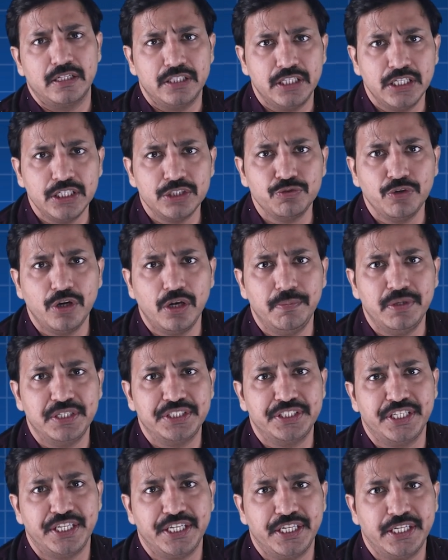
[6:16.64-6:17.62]
These we will be
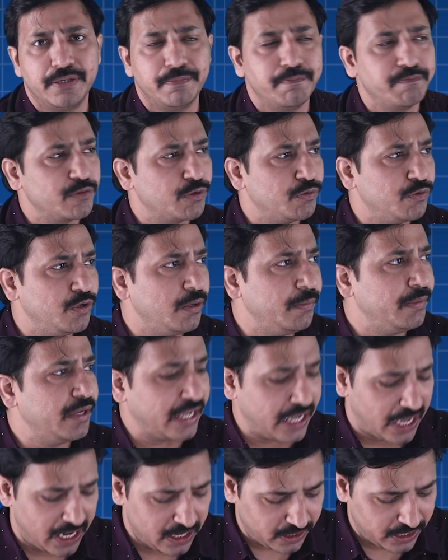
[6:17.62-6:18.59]
seeing, we will be
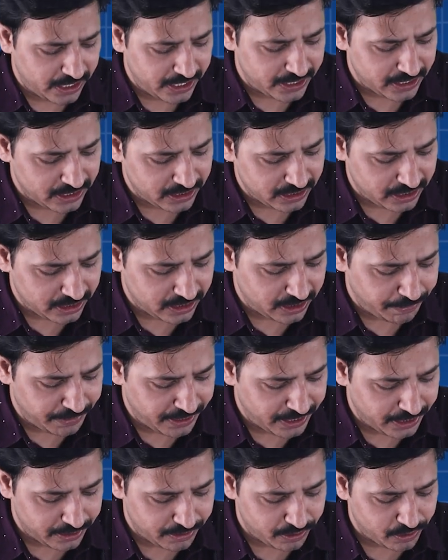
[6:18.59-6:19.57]
calculating that the
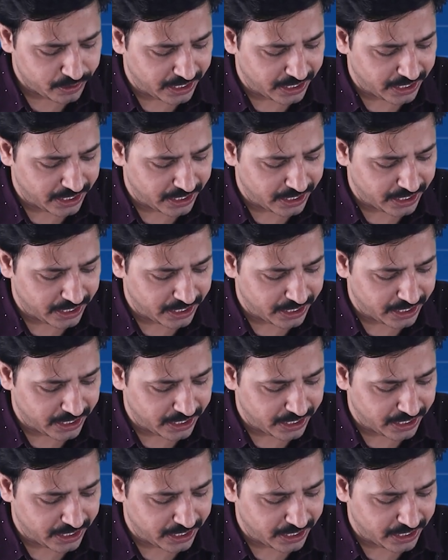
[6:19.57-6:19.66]
mean,